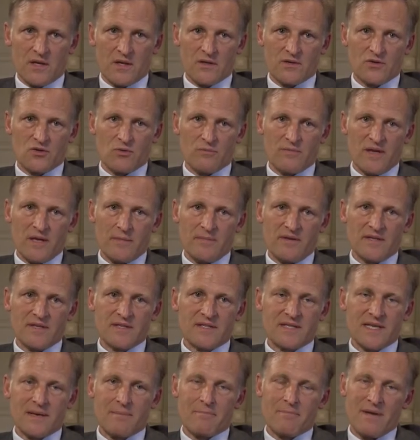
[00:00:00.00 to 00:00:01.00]
So maybe
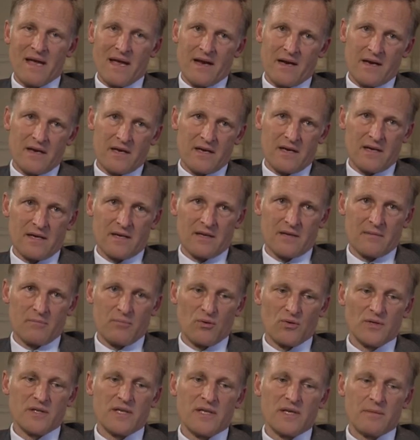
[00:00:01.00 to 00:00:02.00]
step back,
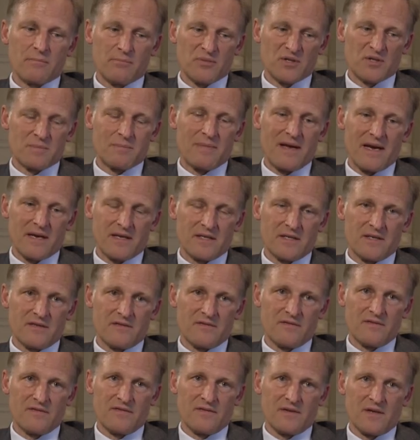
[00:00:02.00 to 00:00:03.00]
put it in
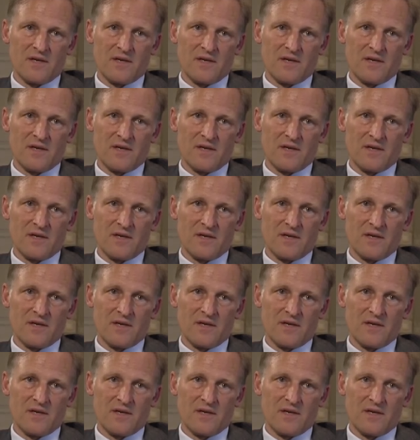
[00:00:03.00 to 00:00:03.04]
perspective,